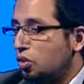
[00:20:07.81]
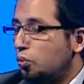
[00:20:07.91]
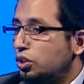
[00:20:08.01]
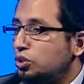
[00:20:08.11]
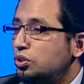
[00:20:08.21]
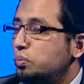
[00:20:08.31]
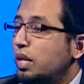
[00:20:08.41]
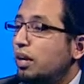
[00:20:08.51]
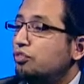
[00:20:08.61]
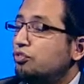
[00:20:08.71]
or what should be
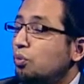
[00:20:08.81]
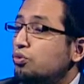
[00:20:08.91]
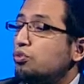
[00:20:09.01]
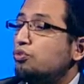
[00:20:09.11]
our social